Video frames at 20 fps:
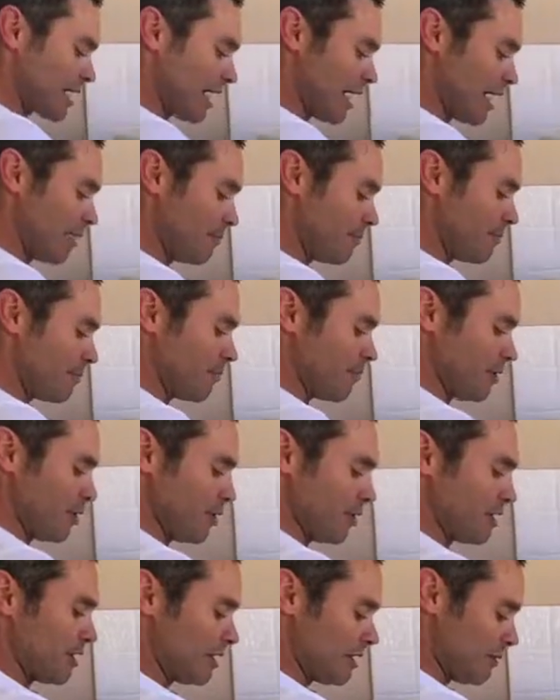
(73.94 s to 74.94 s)
come
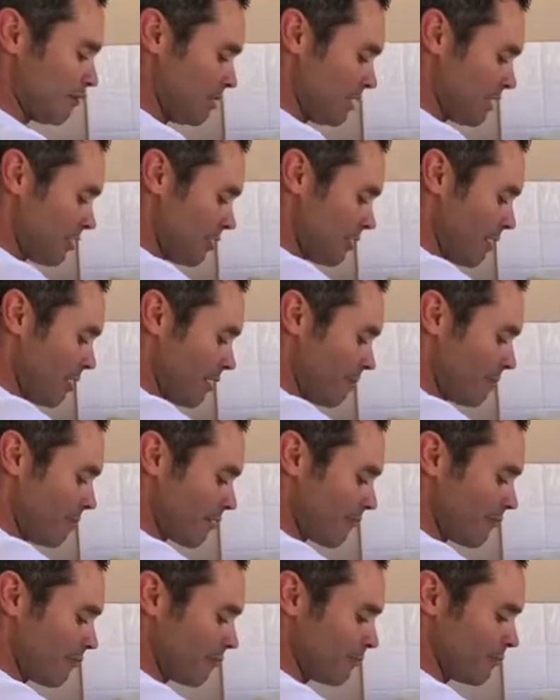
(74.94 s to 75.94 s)
not in the middle
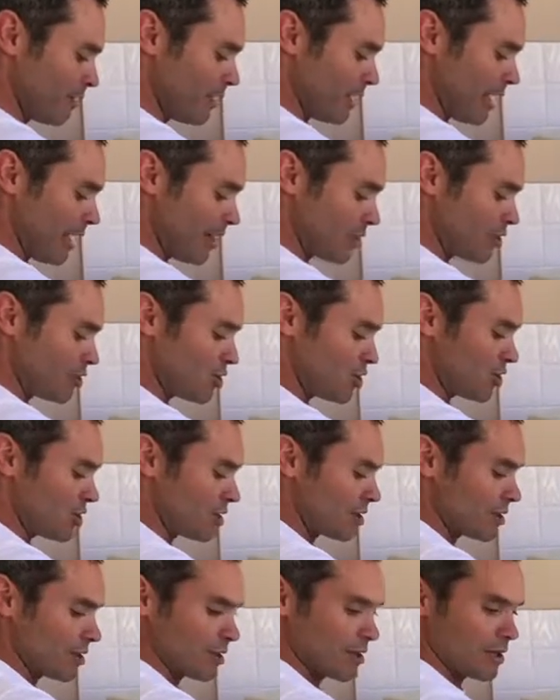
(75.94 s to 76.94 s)
but from the
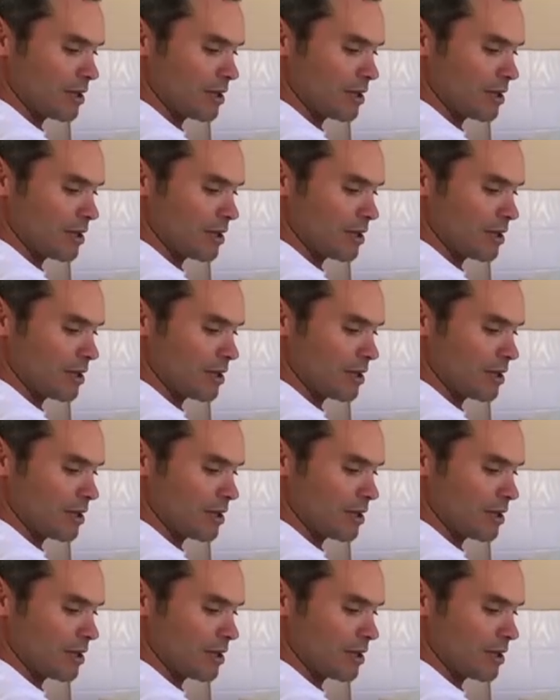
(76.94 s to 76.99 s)
edge,